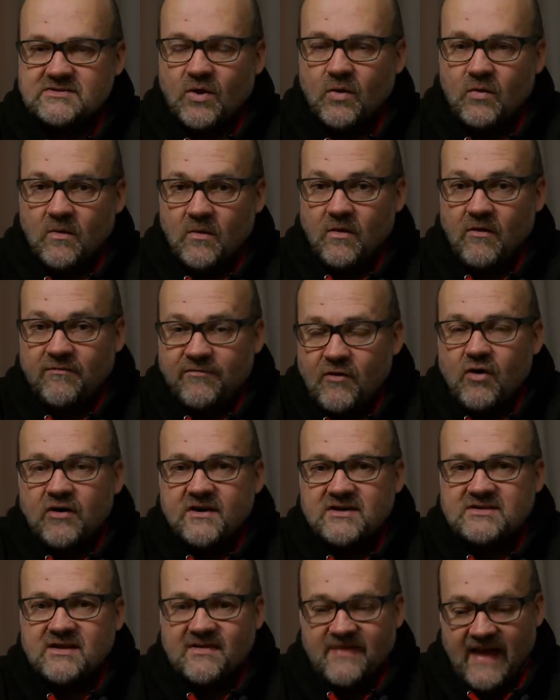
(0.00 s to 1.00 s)
So, of
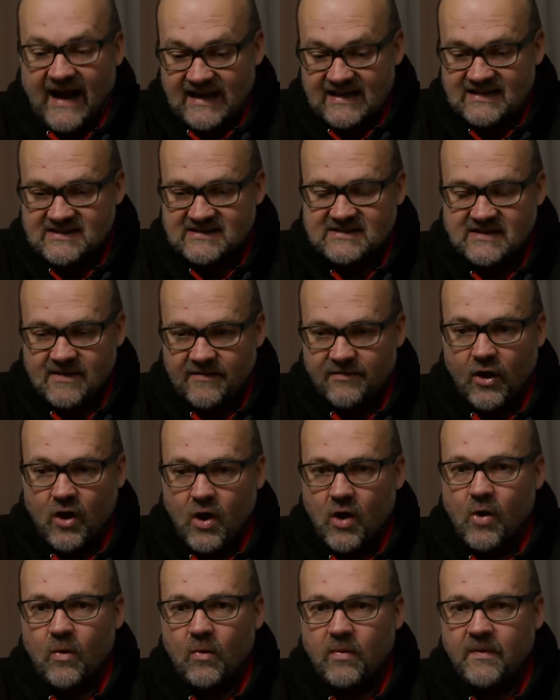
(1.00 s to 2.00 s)
course, that is the
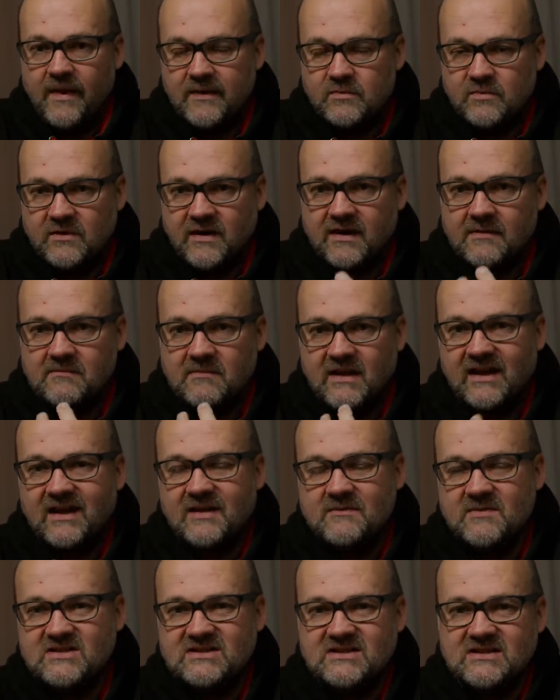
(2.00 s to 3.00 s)
goal, that we can make
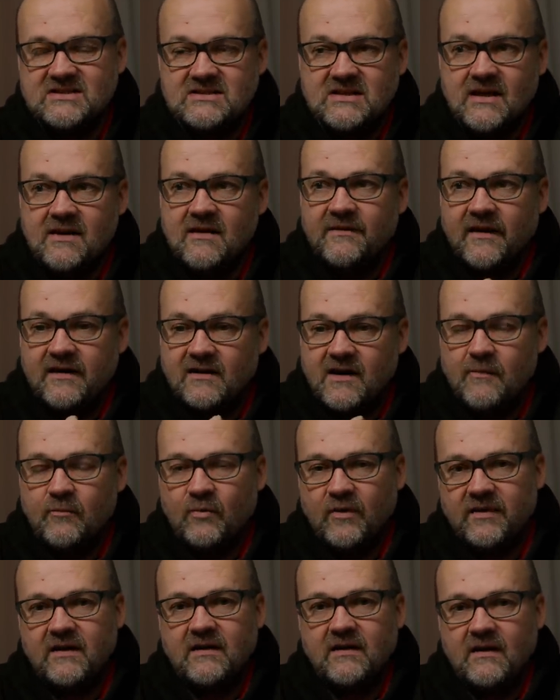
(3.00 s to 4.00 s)
images that come
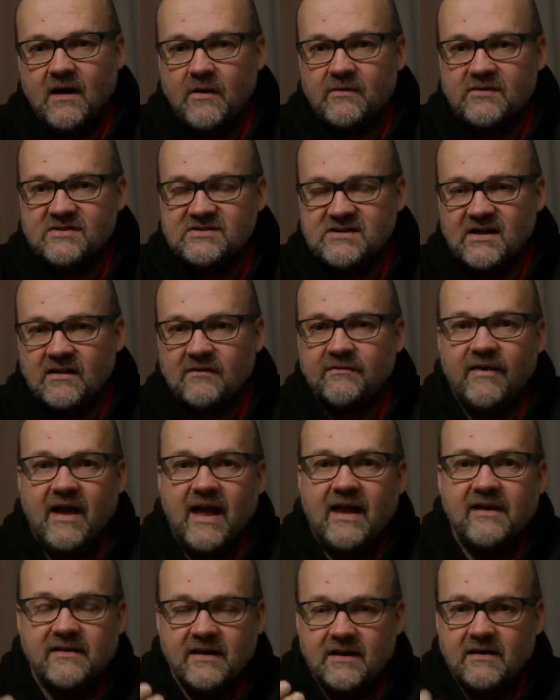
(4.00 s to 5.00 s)
within ourselves,
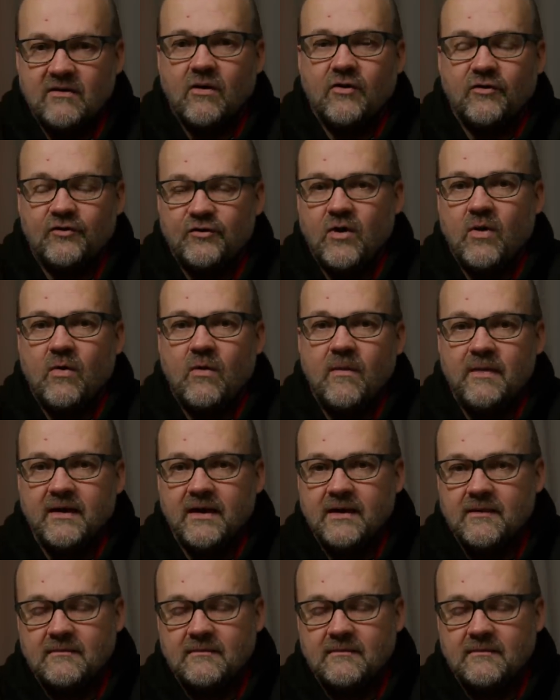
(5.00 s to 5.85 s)
and then also